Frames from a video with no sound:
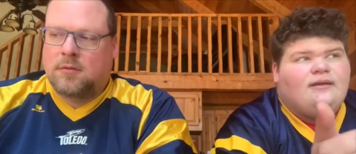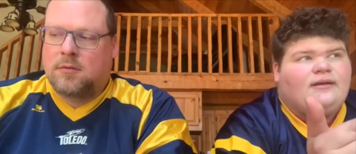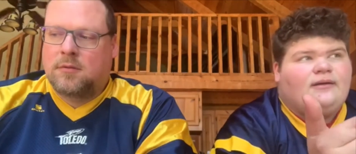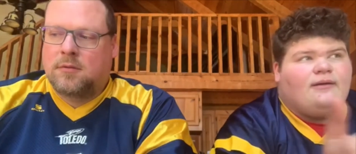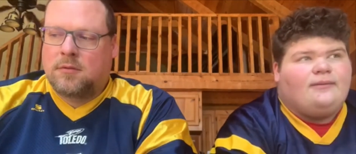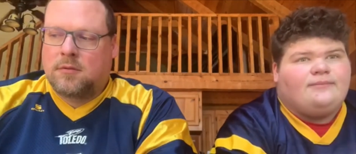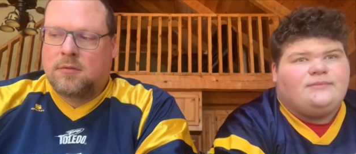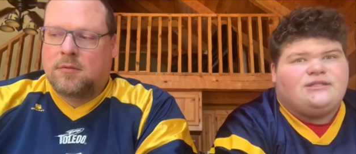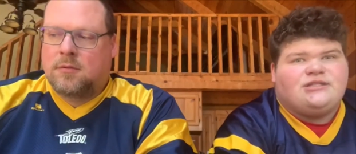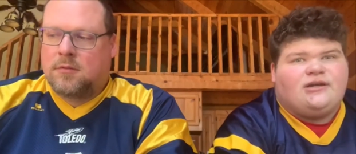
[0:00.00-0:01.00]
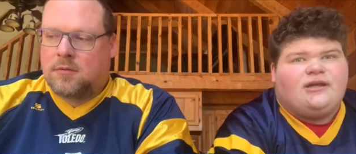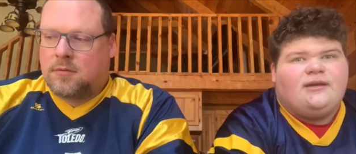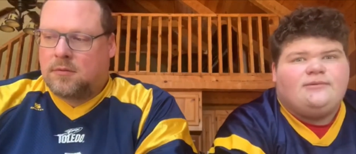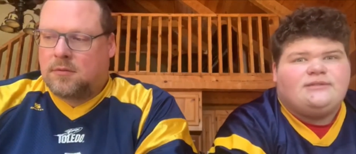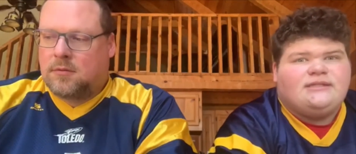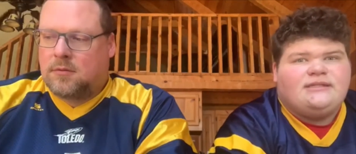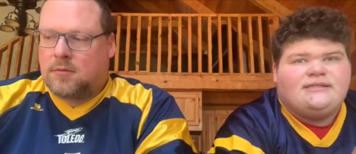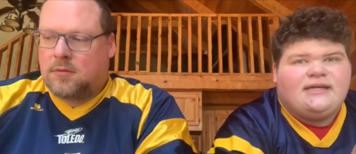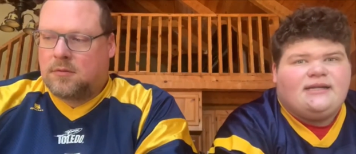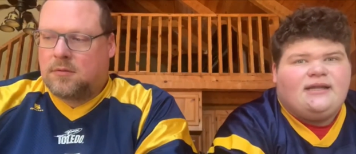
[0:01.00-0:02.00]
Speaker 1: um, Deshaun Hamilton. He's
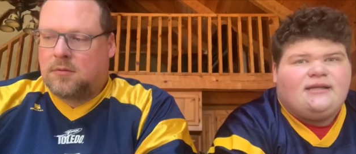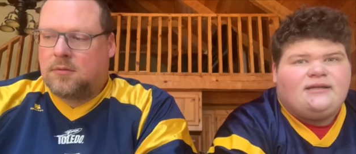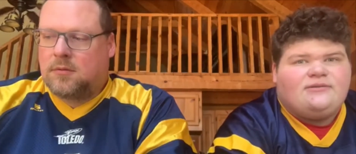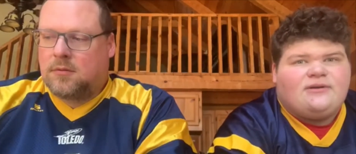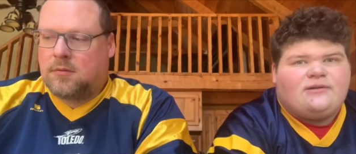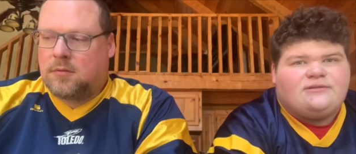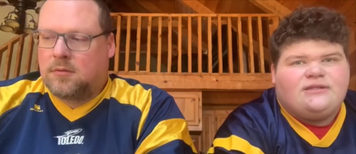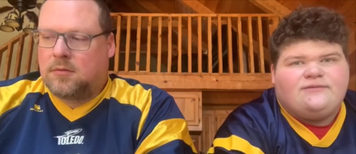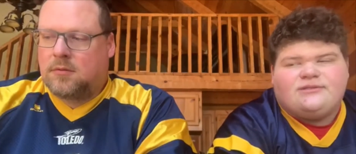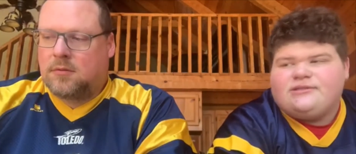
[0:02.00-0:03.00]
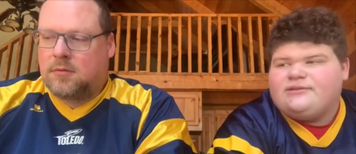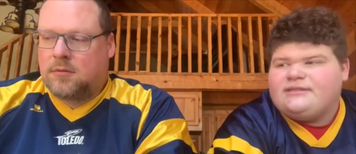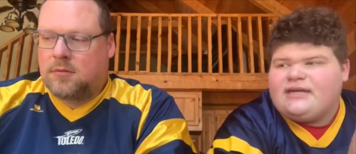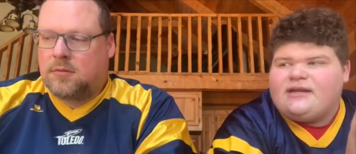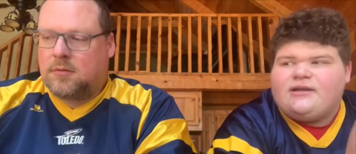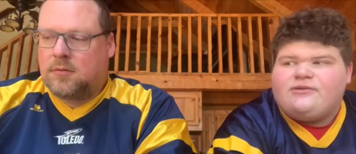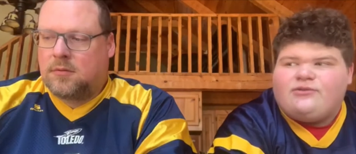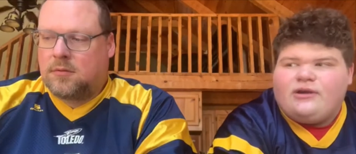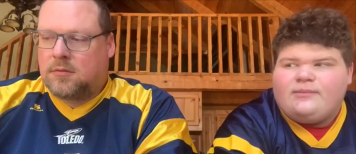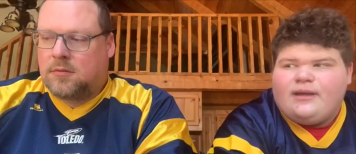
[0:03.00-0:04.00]
got a lot of good wide receivers there. He's got a good
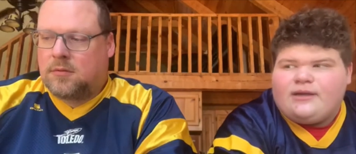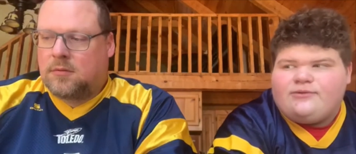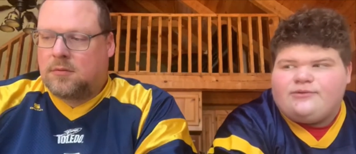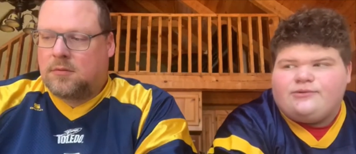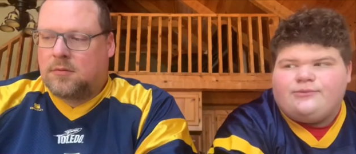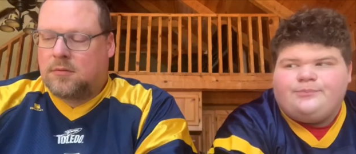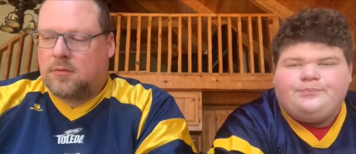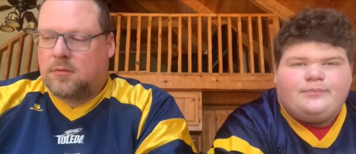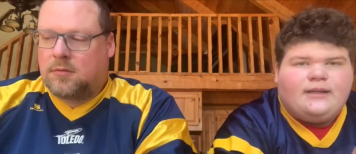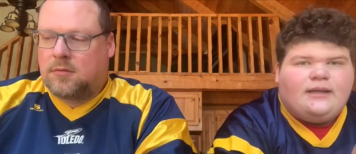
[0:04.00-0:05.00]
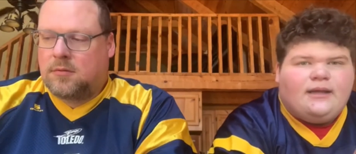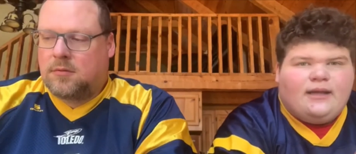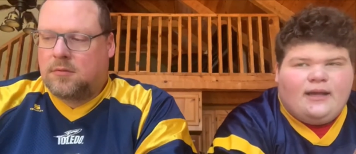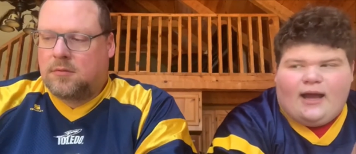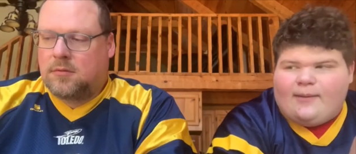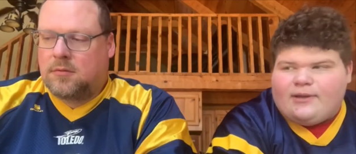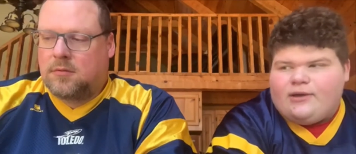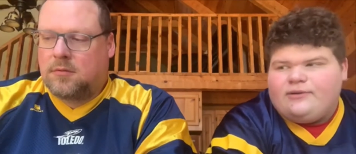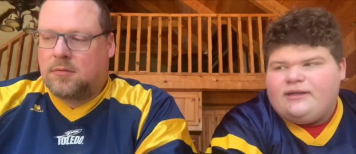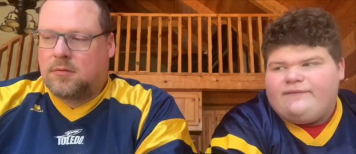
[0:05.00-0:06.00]
running back crew. I'm going to go
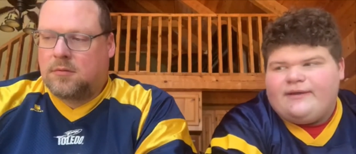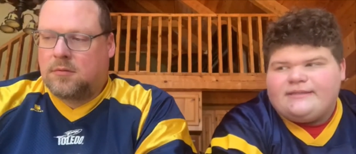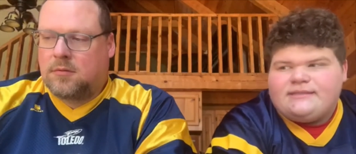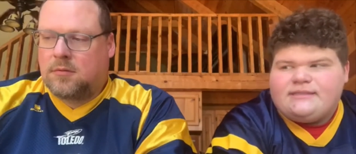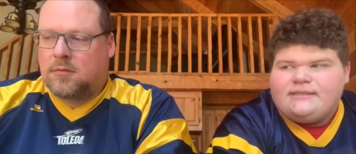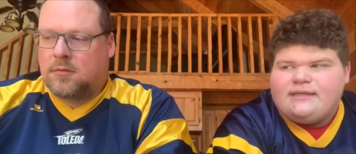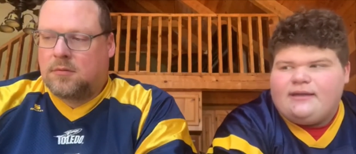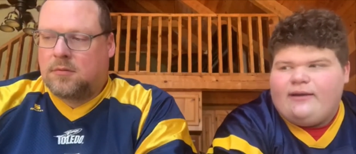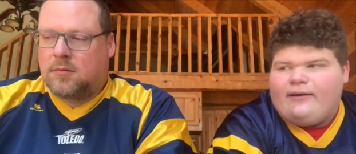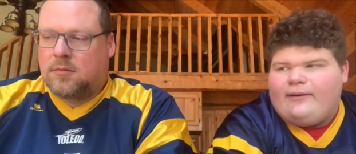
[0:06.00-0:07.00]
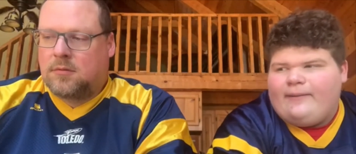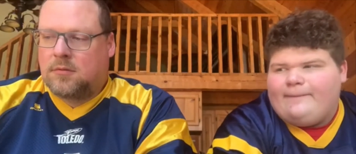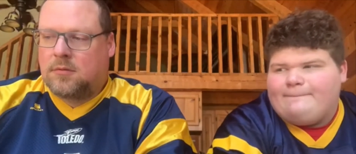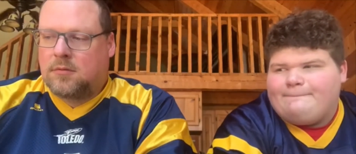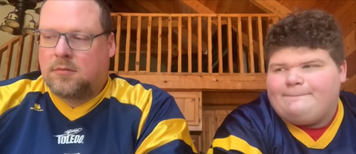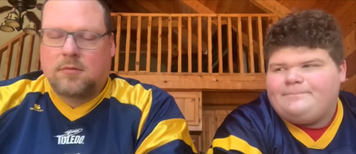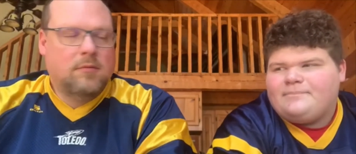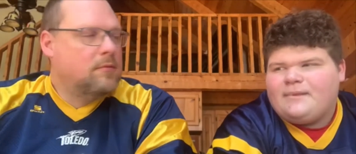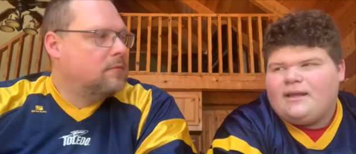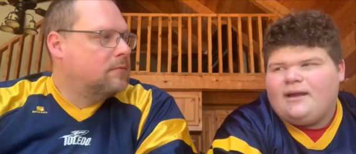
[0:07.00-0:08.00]
defense. Um,
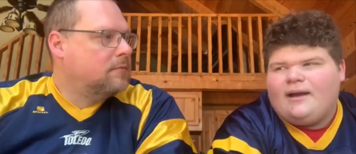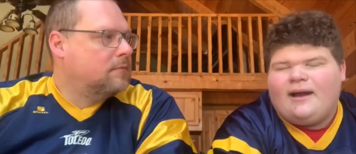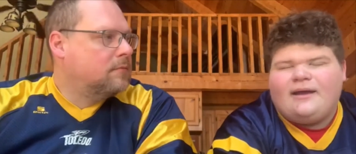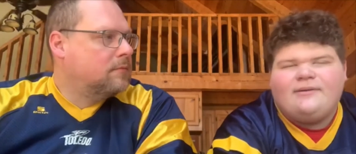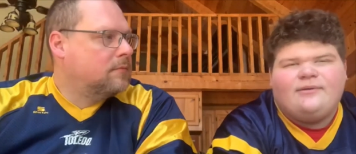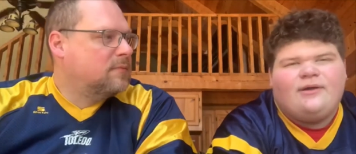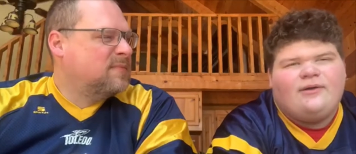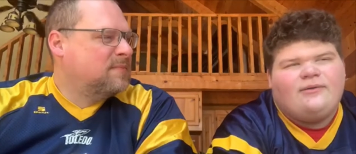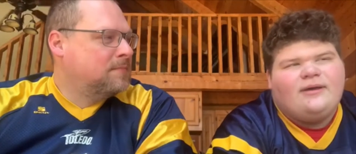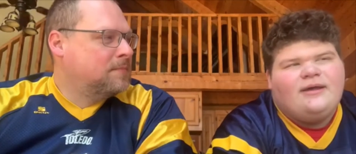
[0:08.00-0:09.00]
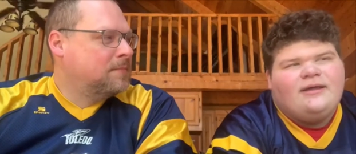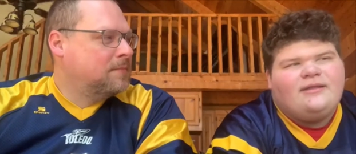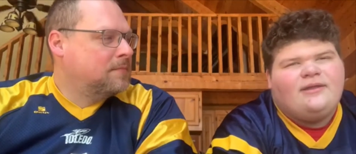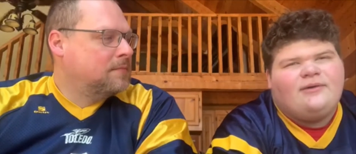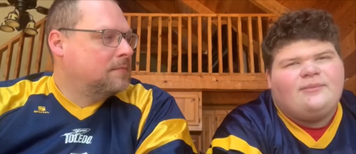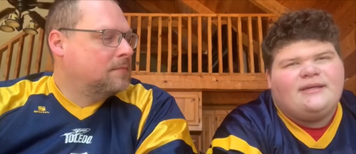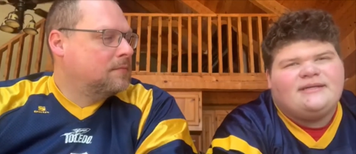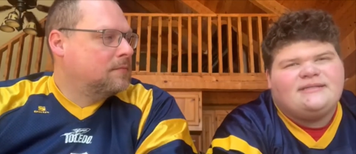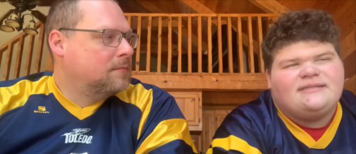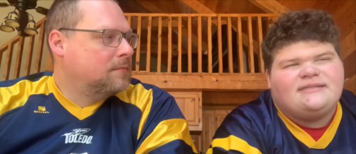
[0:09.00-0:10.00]
I don't know. Though,
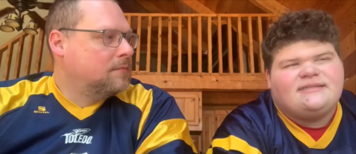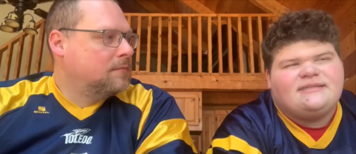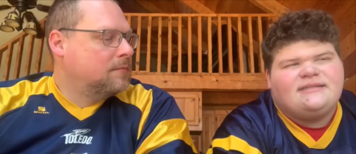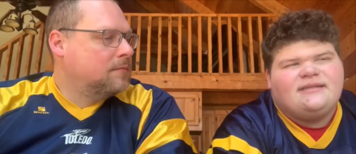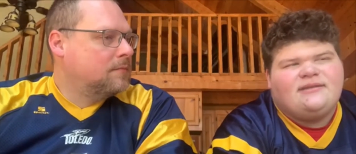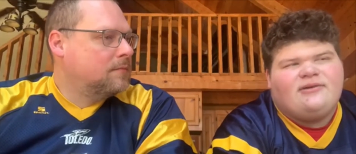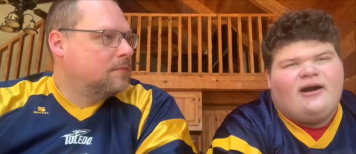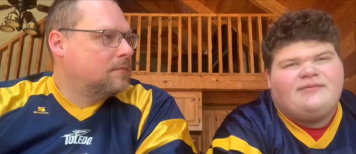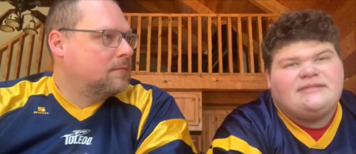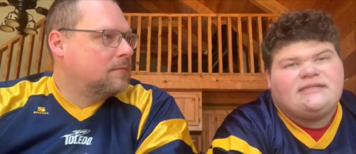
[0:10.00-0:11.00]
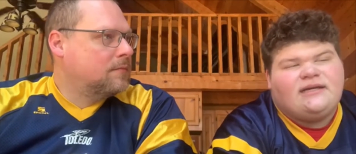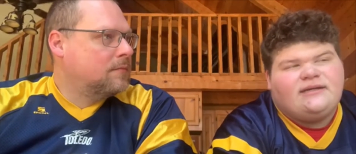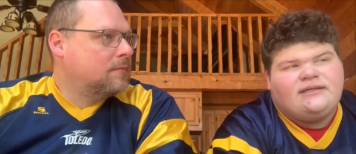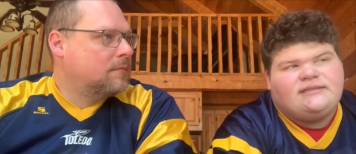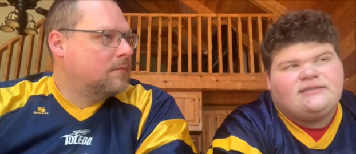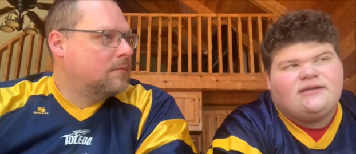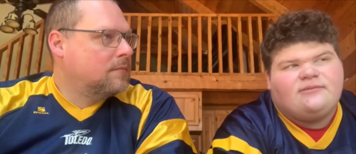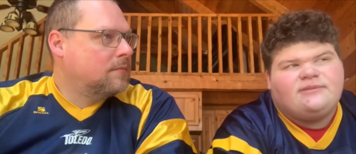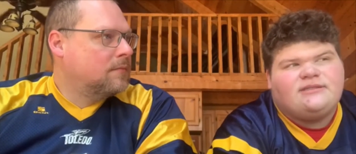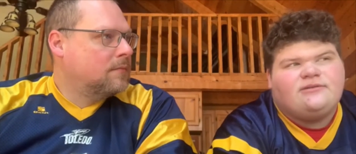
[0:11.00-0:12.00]
because the offensive line needs
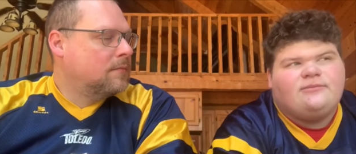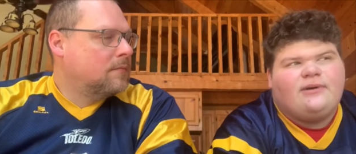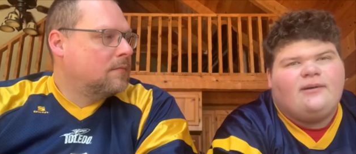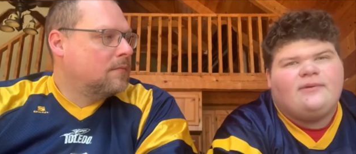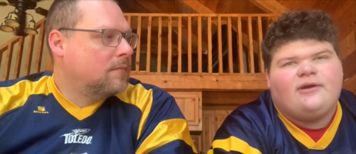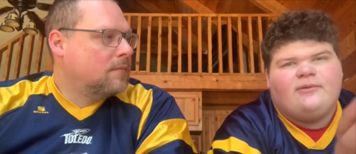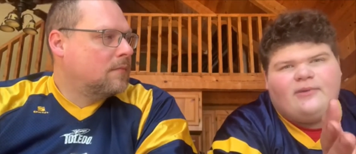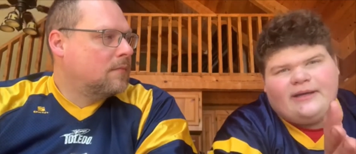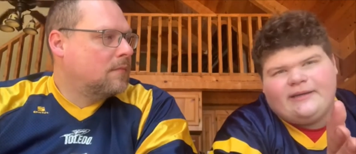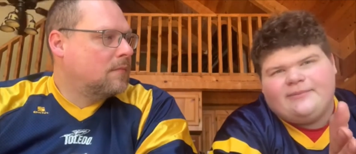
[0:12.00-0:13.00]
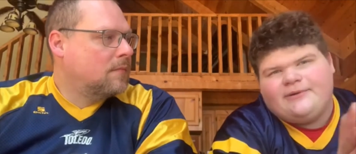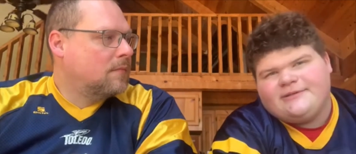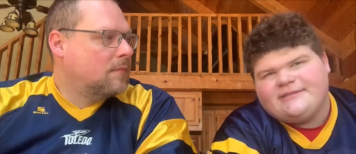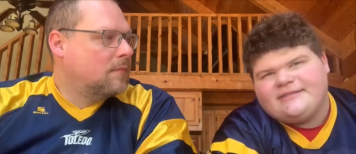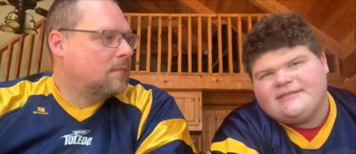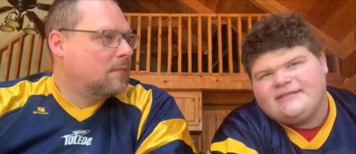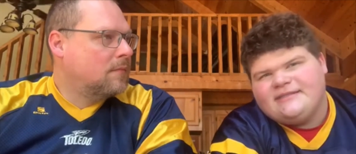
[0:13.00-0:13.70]
help too, but I'm going to go Micah Parsons,